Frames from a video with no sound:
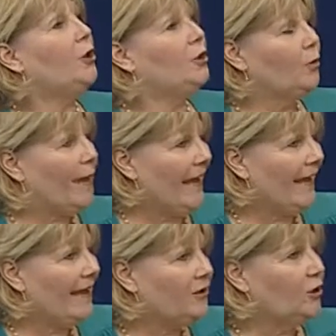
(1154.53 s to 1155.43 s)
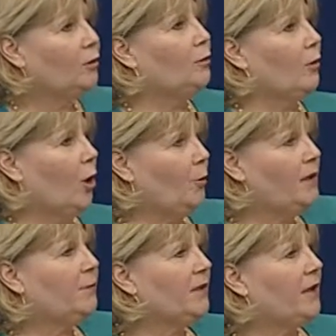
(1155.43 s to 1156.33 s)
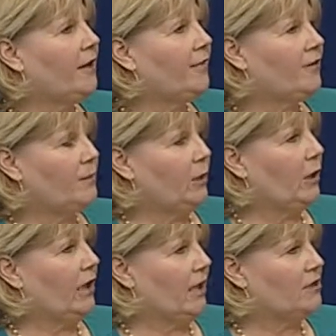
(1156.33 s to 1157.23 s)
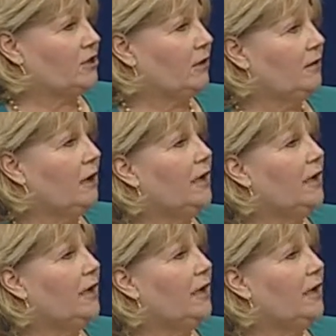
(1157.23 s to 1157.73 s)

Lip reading: You open up the line of communication